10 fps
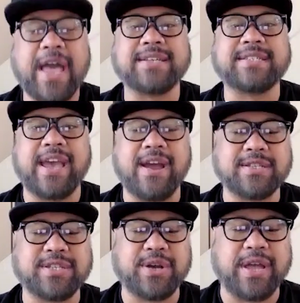Hayek's
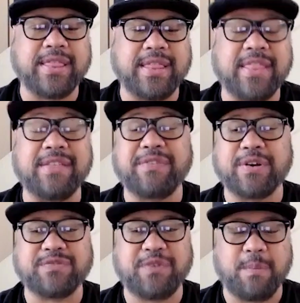character in the
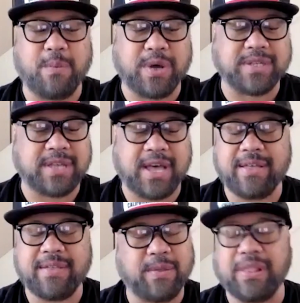first film was
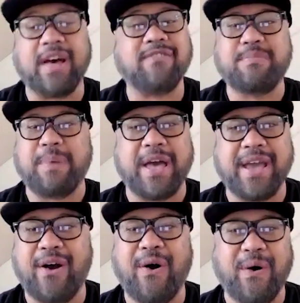loved
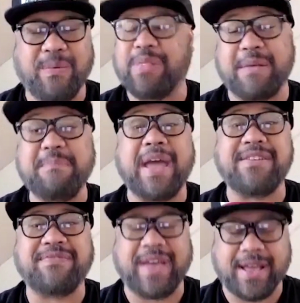by like
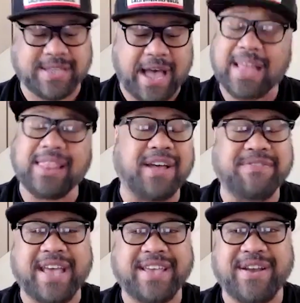many fans. I
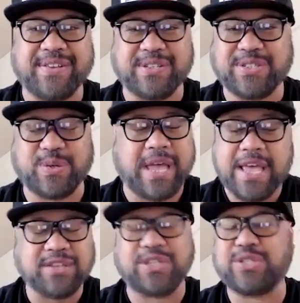love that character. As soon as
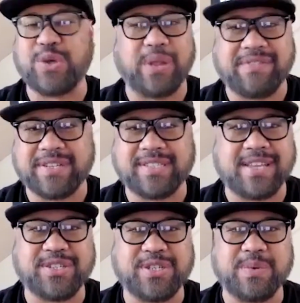she stole every
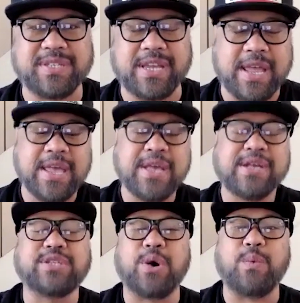scene she was in.
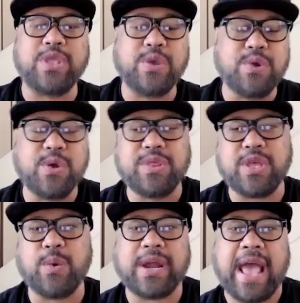So when you knew that
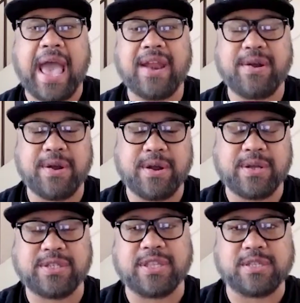you were going to add
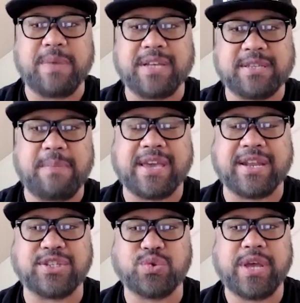her to this mix and make
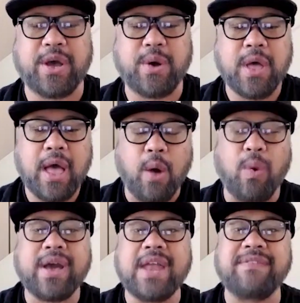it a trio,
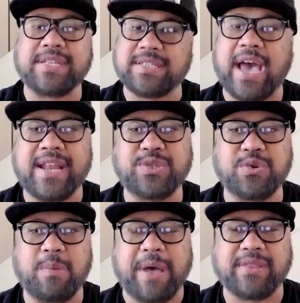what kind of excited
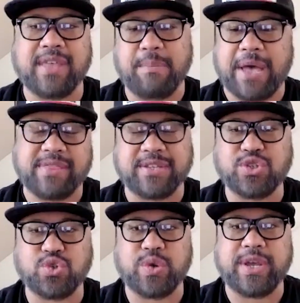you about
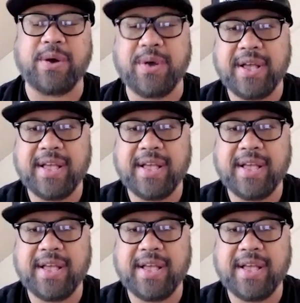this trio?